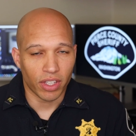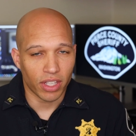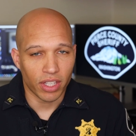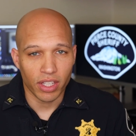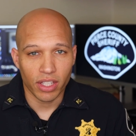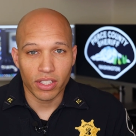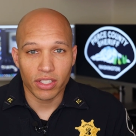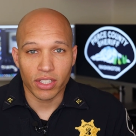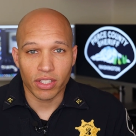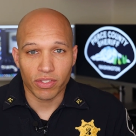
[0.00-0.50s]

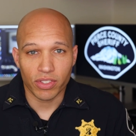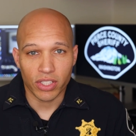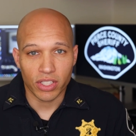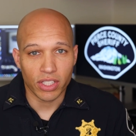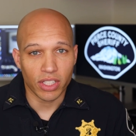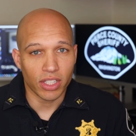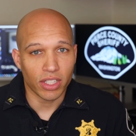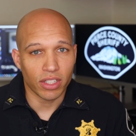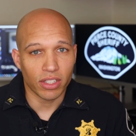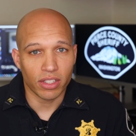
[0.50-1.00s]
kids have
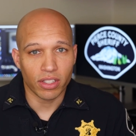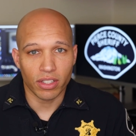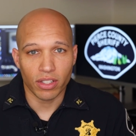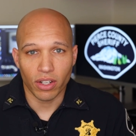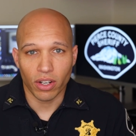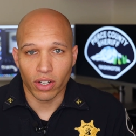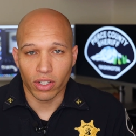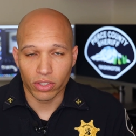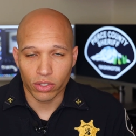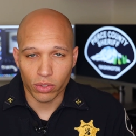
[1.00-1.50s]
seen
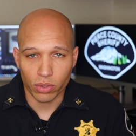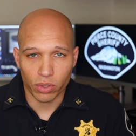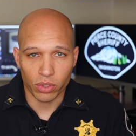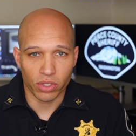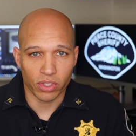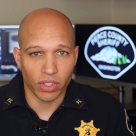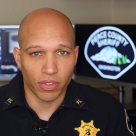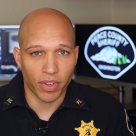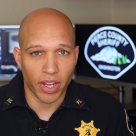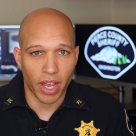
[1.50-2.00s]
all sorts
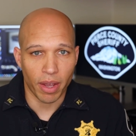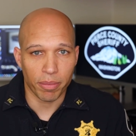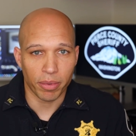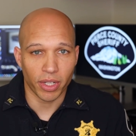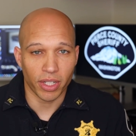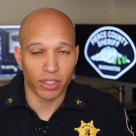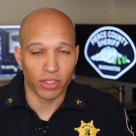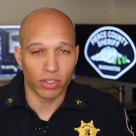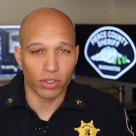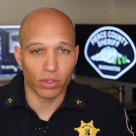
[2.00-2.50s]
of stuff happen
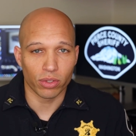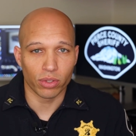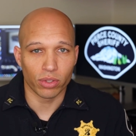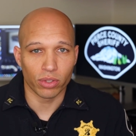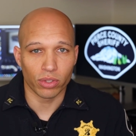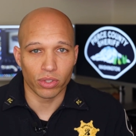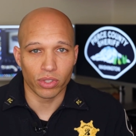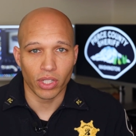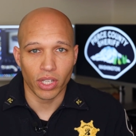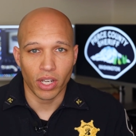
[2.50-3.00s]
at
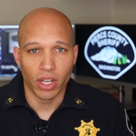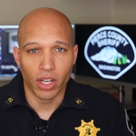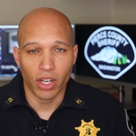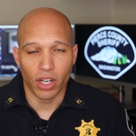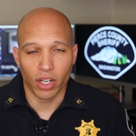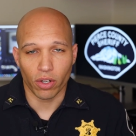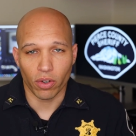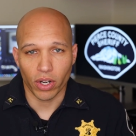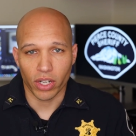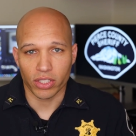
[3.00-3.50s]
schools
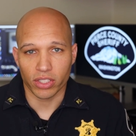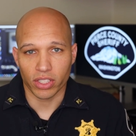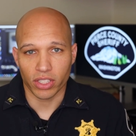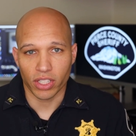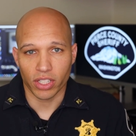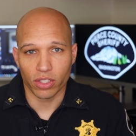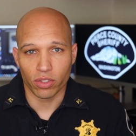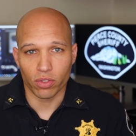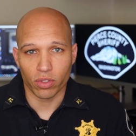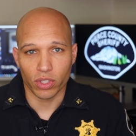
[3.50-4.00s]
across the
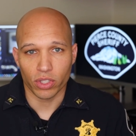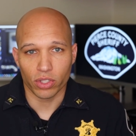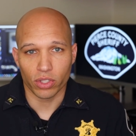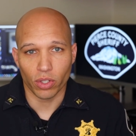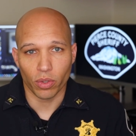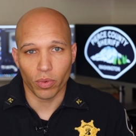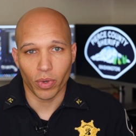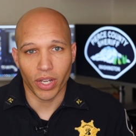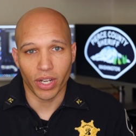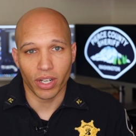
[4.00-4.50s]
country,
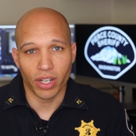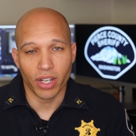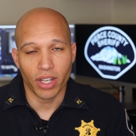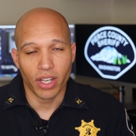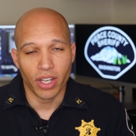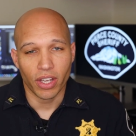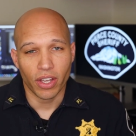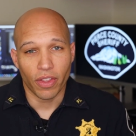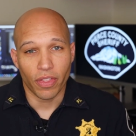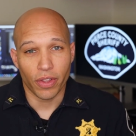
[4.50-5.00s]
so when
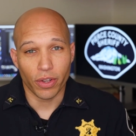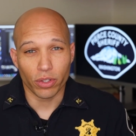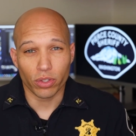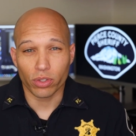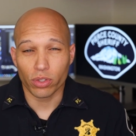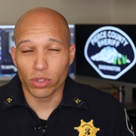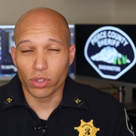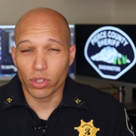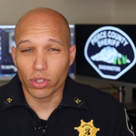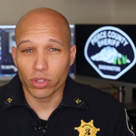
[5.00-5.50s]
their
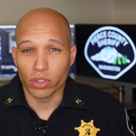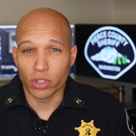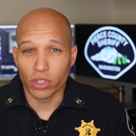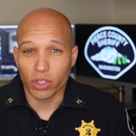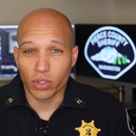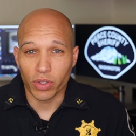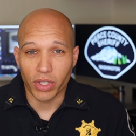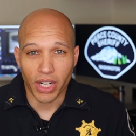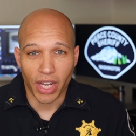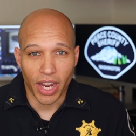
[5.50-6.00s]
school goes
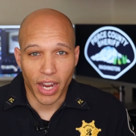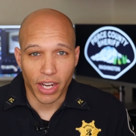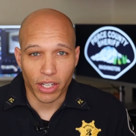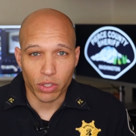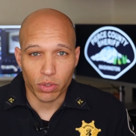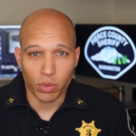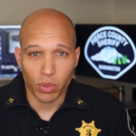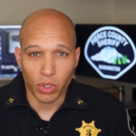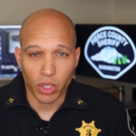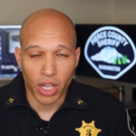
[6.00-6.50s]
into an
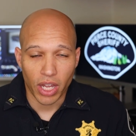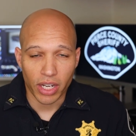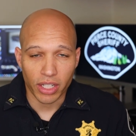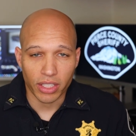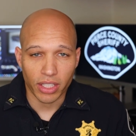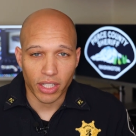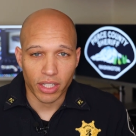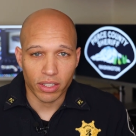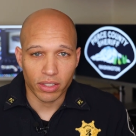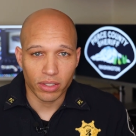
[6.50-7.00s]
actual
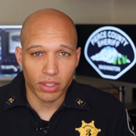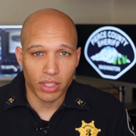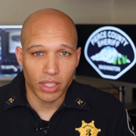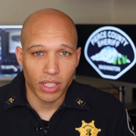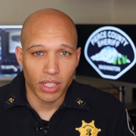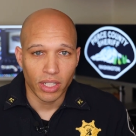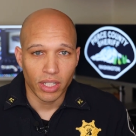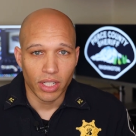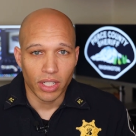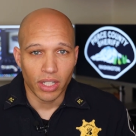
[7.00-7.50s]
lockdown,
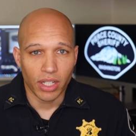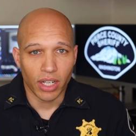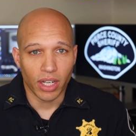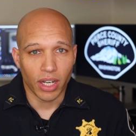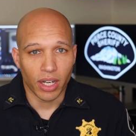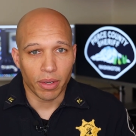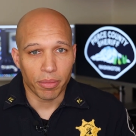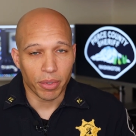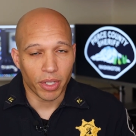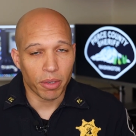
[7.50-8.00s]

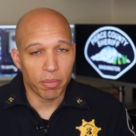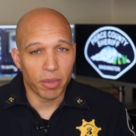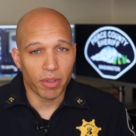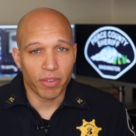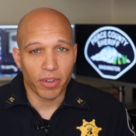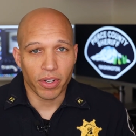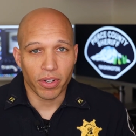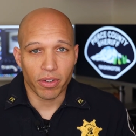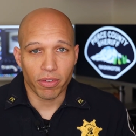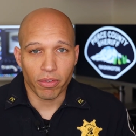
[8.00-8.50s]
um, it can be
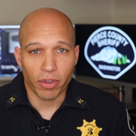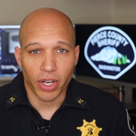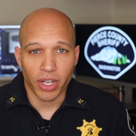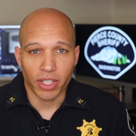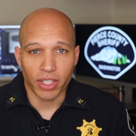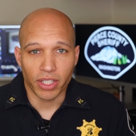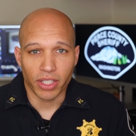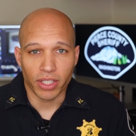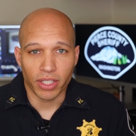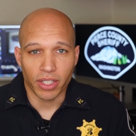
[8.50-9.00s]
very
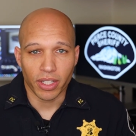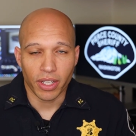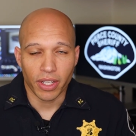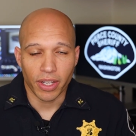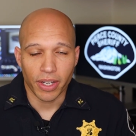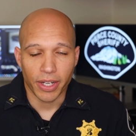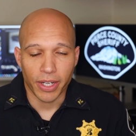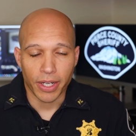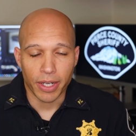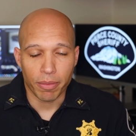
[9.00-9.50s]
frightening.
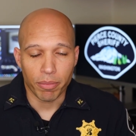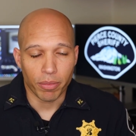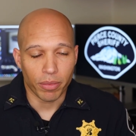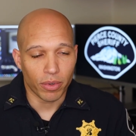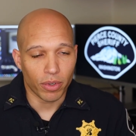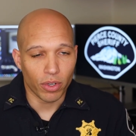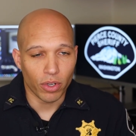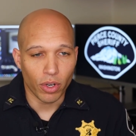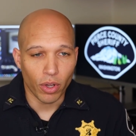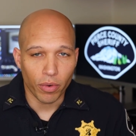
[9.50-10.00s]
Um,
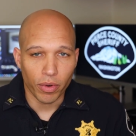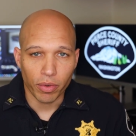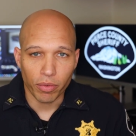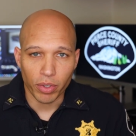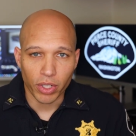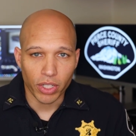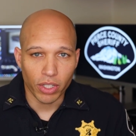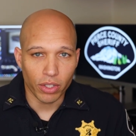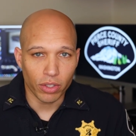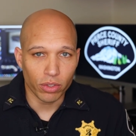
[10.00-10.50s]
no one
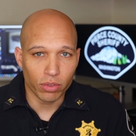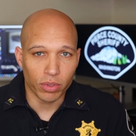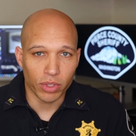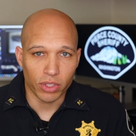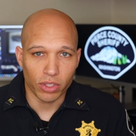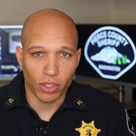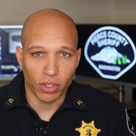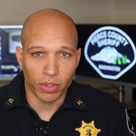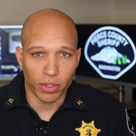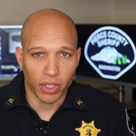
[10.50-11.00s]
really knows
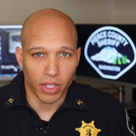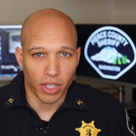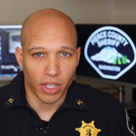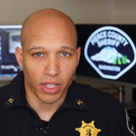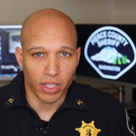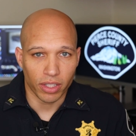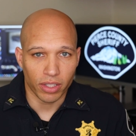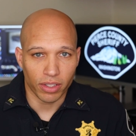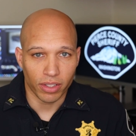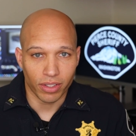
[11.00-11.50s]
what's going
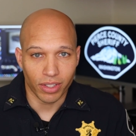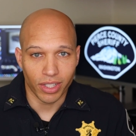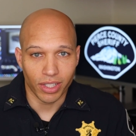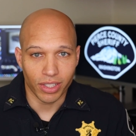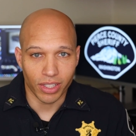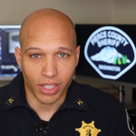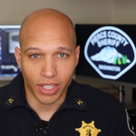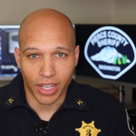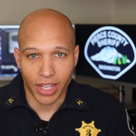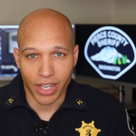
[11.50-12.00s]
on in
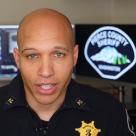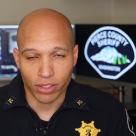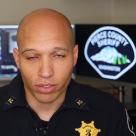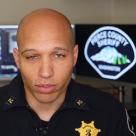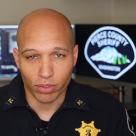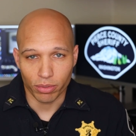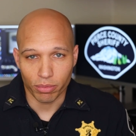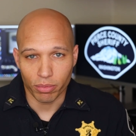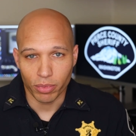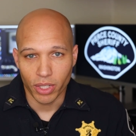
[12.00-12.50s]
the
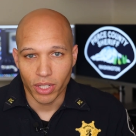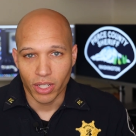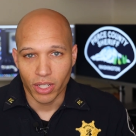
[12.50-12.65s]
classroom.